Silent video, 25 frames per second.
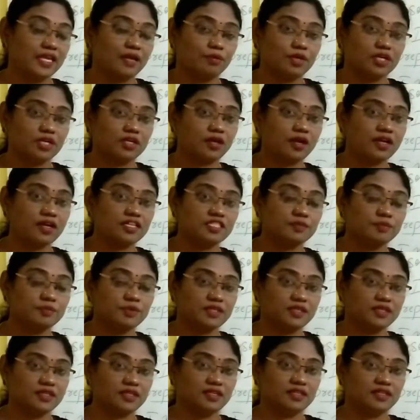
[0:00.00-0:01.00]
I'm at
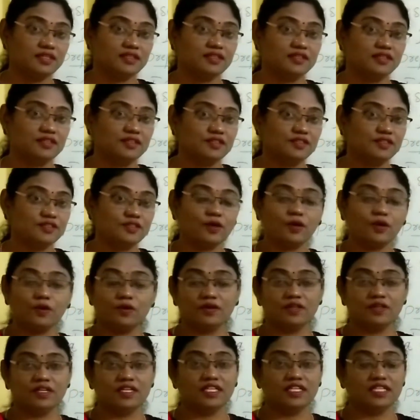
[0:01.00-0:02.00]
hospital.
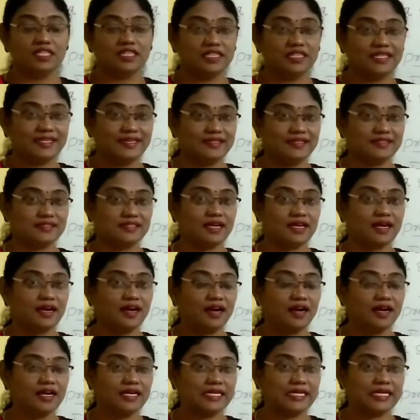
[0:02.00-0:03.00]
So, these
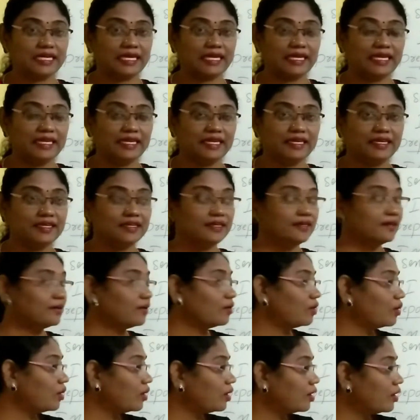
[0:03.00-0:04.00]
at,
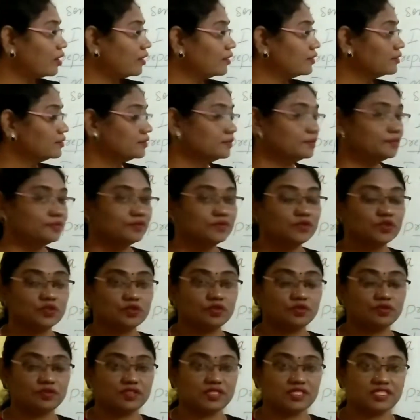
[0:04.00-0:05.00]
in, on,
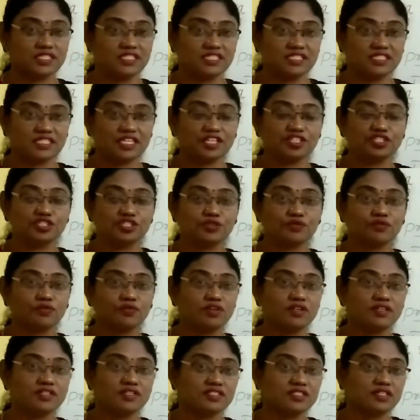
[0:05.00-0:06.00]
so such
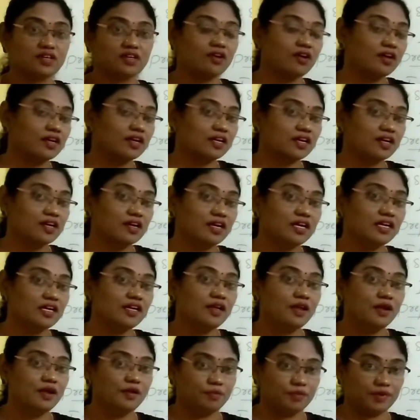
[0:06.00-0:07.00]
words are
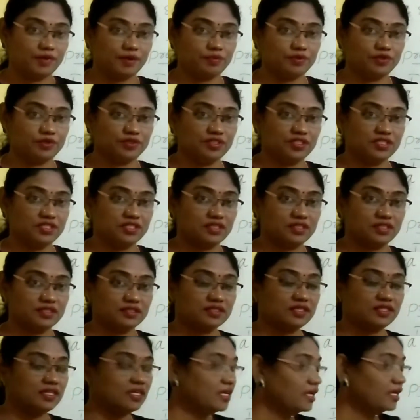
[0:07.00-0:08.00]
called
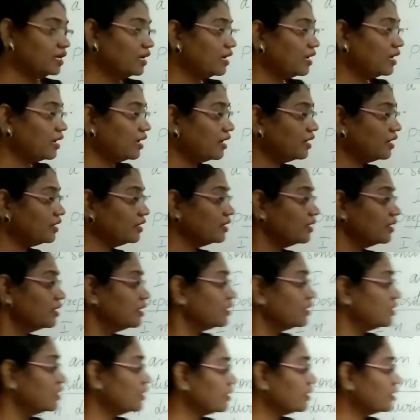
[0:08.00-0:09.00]
prepositions. And
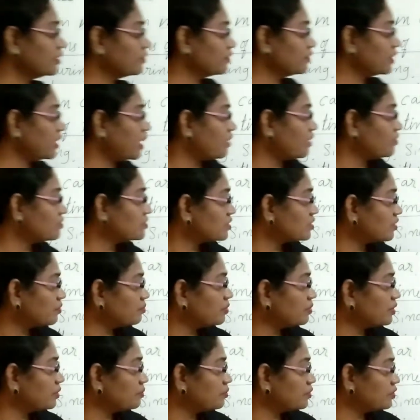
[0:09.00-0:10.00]
here we have
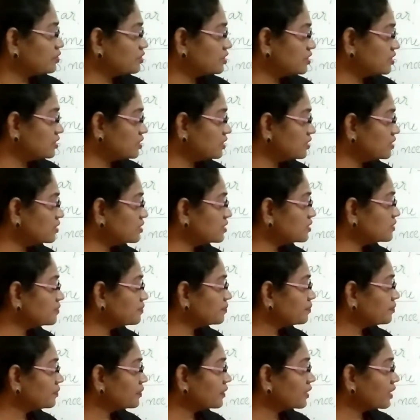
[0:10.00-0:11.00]
some
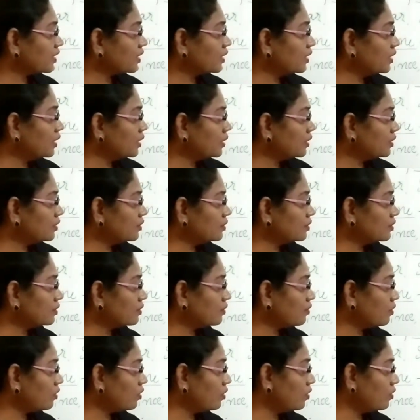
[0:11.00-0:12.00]
prepositions: in,
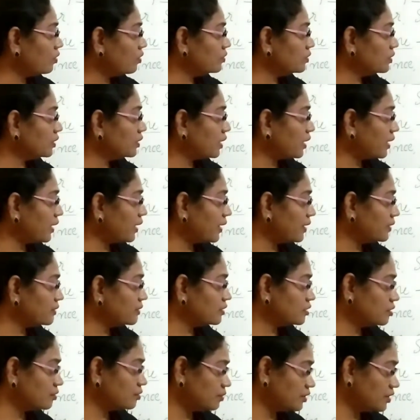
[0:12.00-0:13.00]
on,
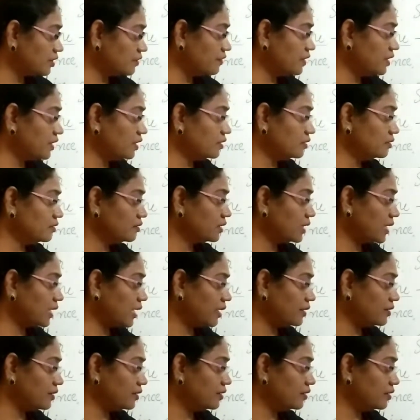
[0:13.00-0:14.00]
at, between,
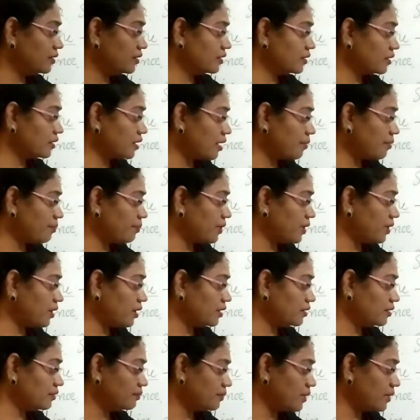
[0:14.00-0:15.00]
under,
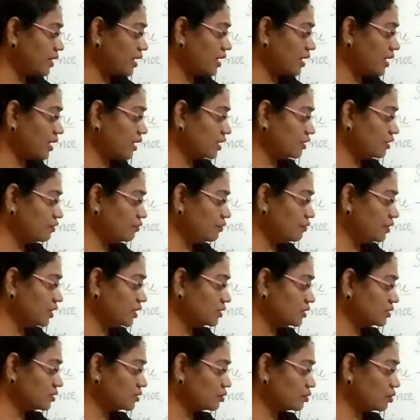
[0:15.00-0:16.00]
upon, by,
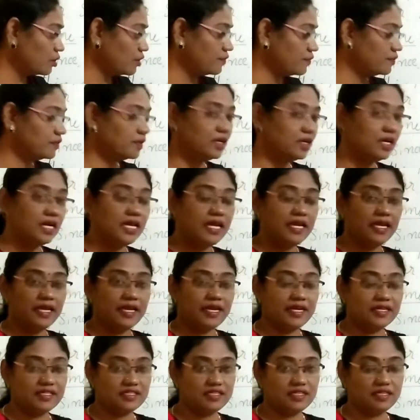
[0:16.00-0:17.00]
with, after,
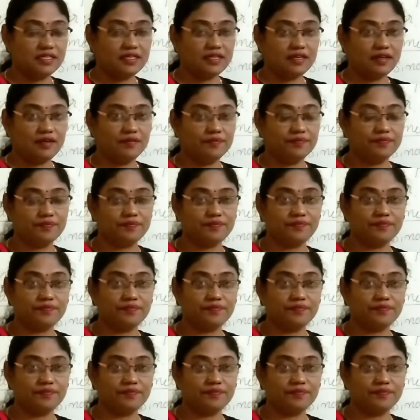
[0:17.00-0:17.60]
etc.